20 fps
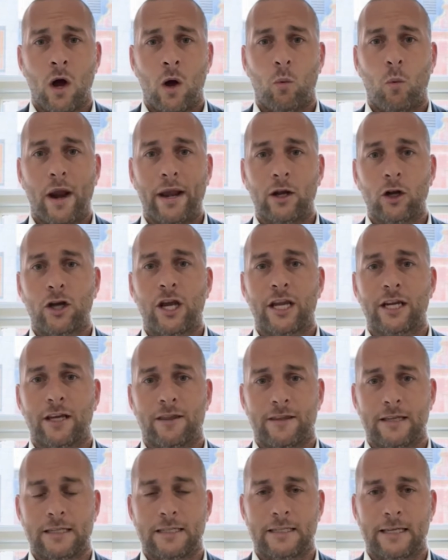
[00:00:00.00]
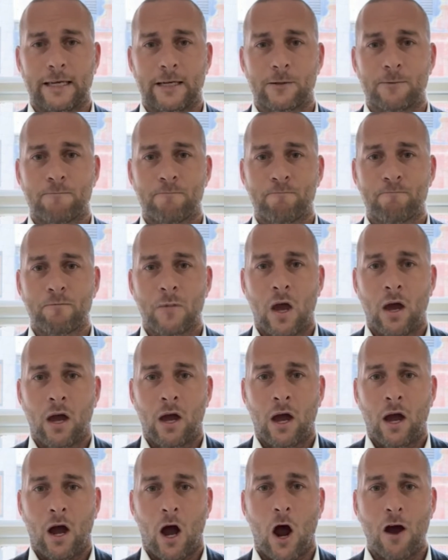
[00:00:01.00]
when looking at this deal.
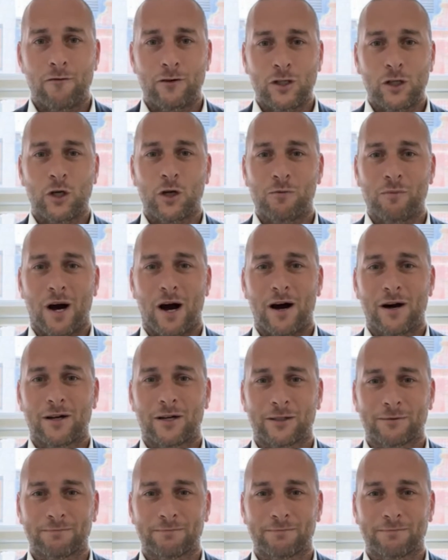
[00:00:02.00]
Over to you, Marc.